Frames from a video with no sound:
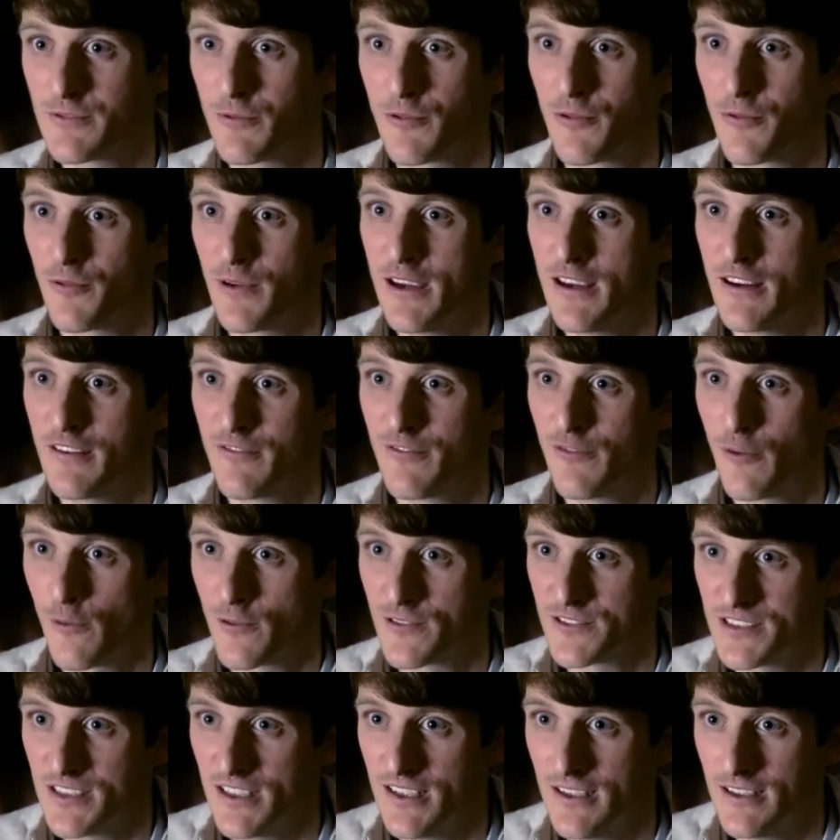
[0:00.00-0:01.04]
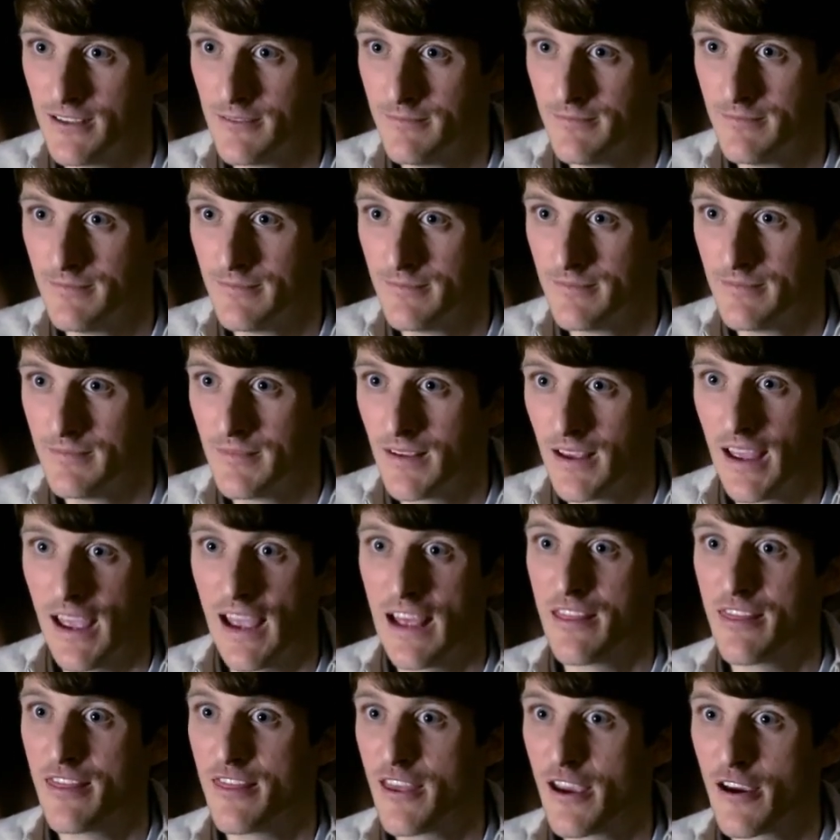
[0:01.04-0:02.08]
we're reinforcing,
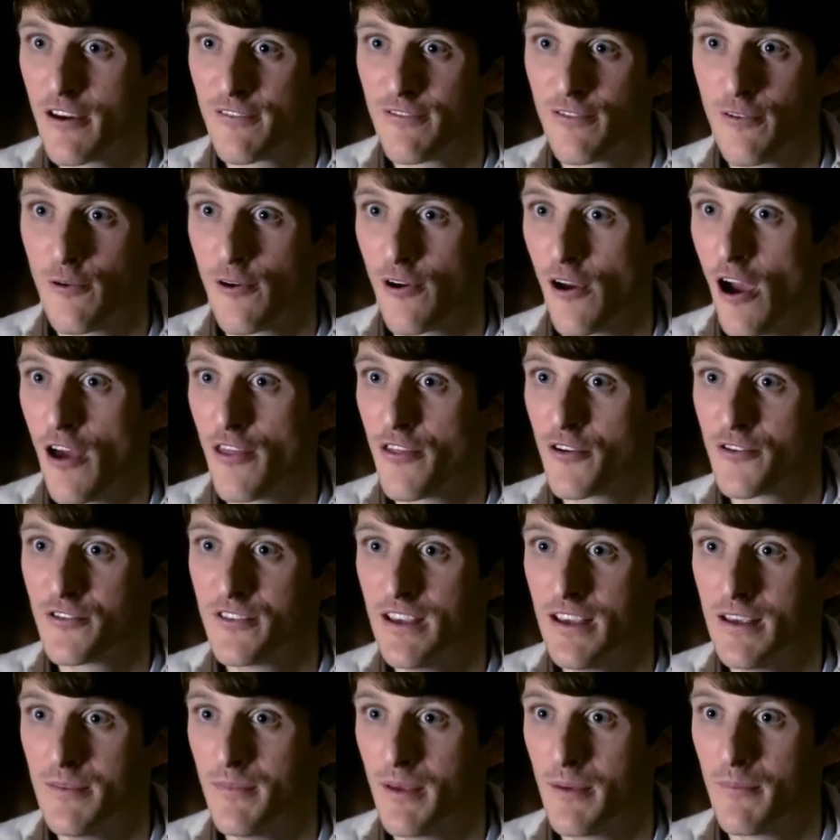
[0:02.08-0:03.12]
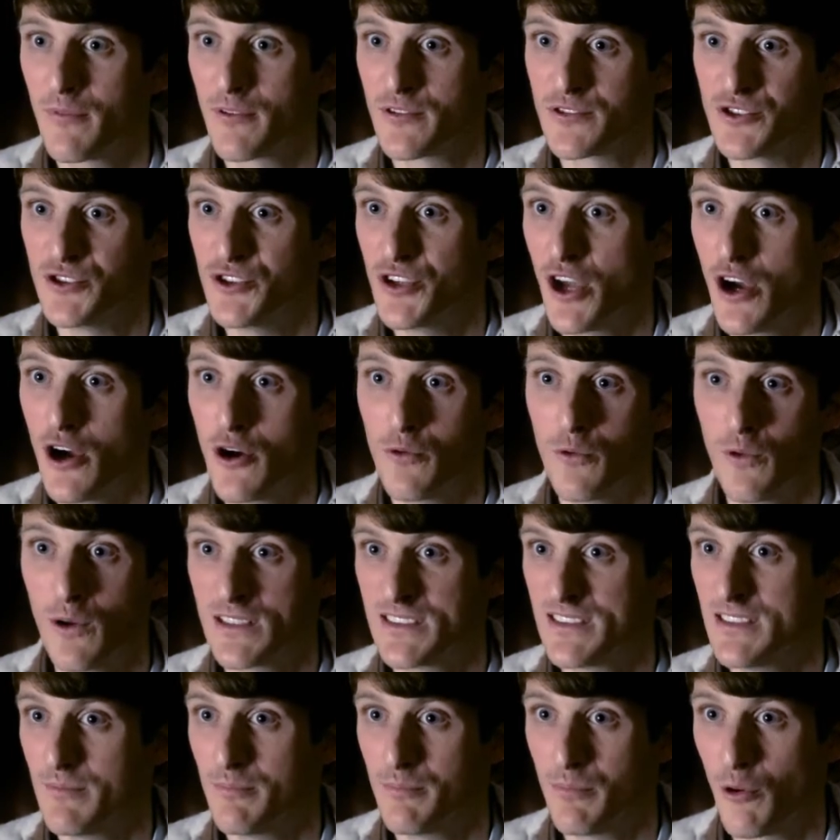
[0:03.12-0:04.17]
and therefore other team members know
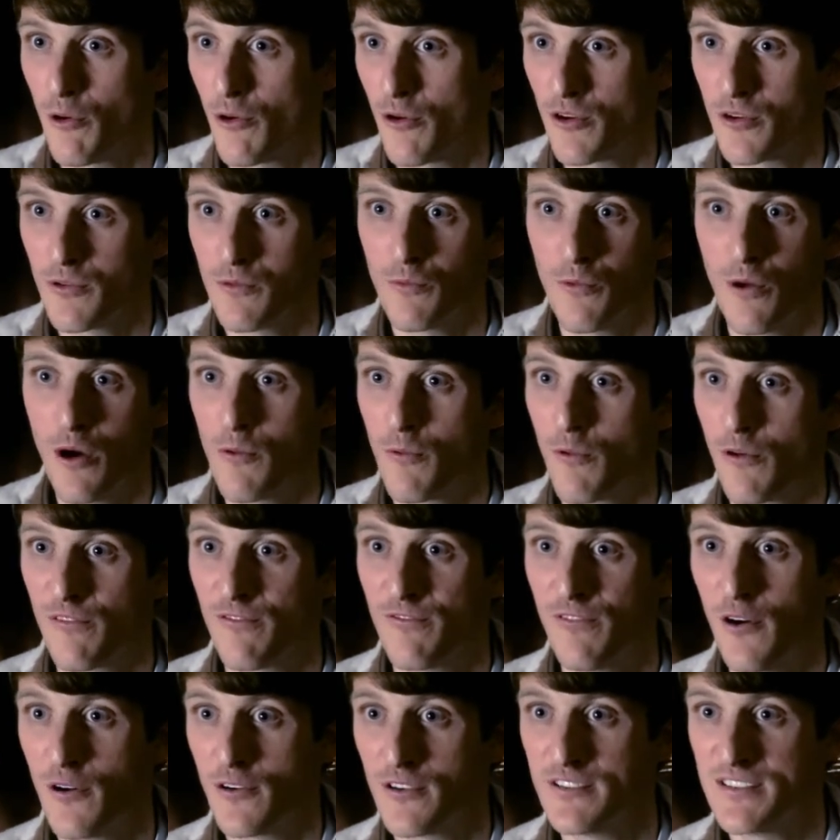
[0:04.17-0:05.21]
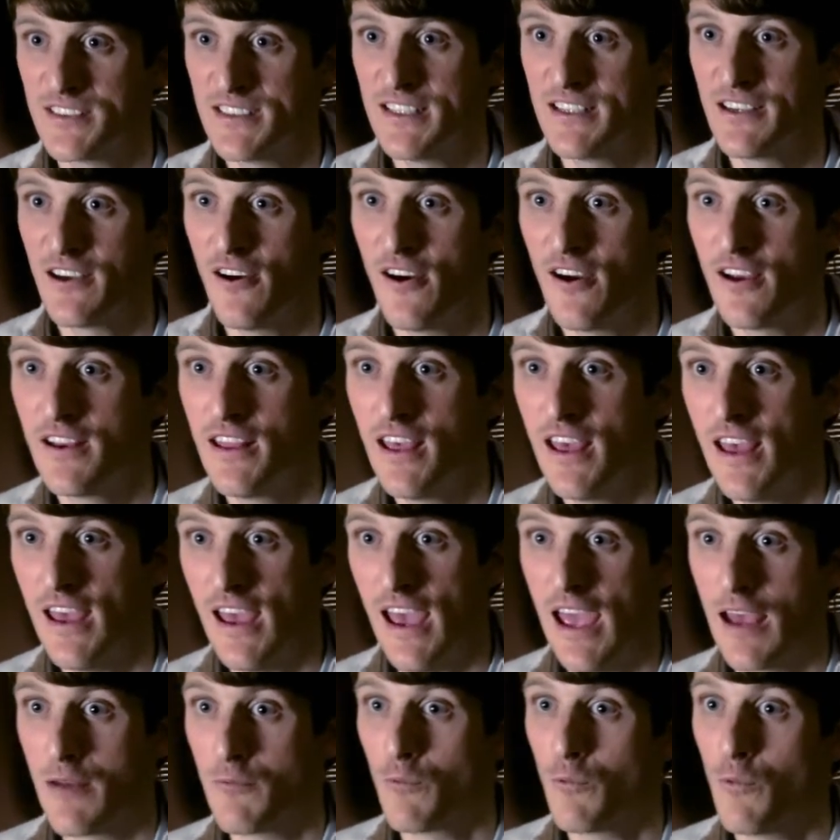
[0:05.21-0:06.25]
what's important, what we're focusing on,
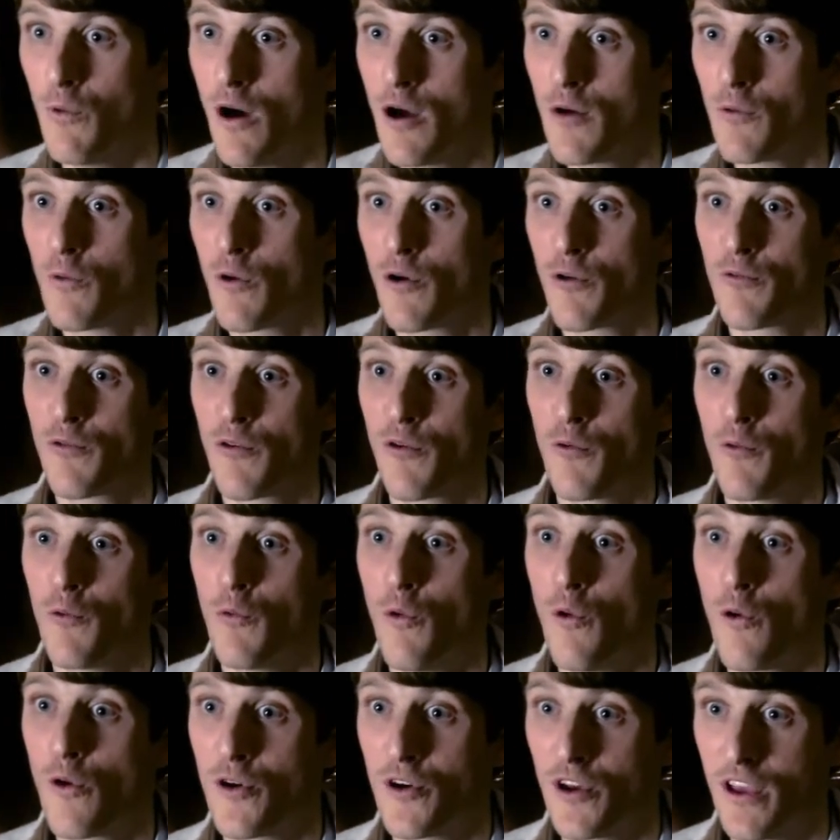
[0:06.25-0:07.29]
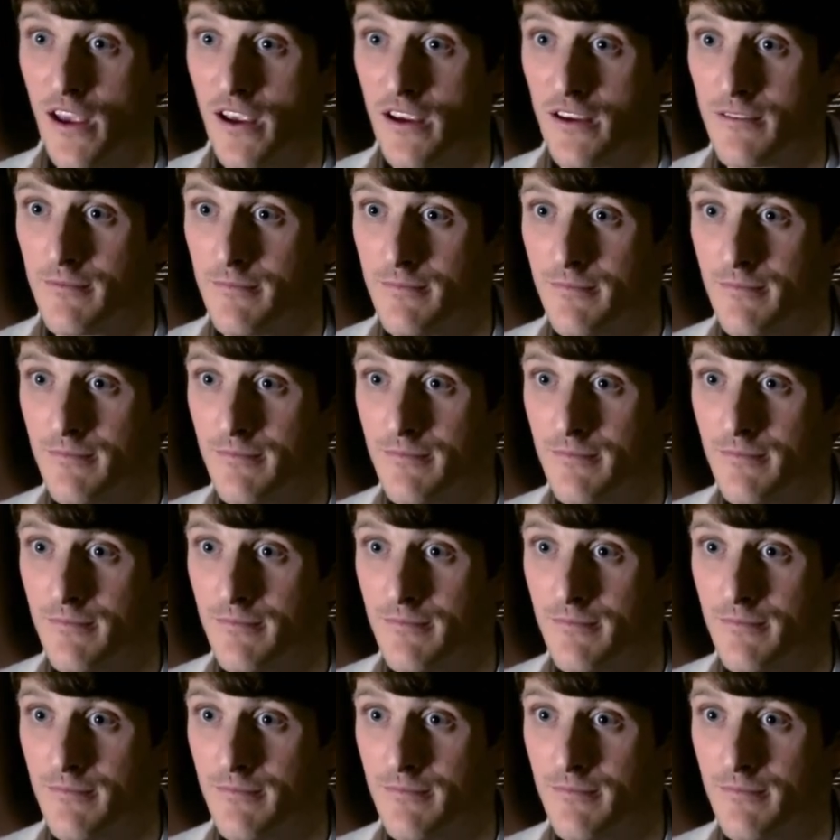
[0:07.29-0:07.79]
and what we're rewarding.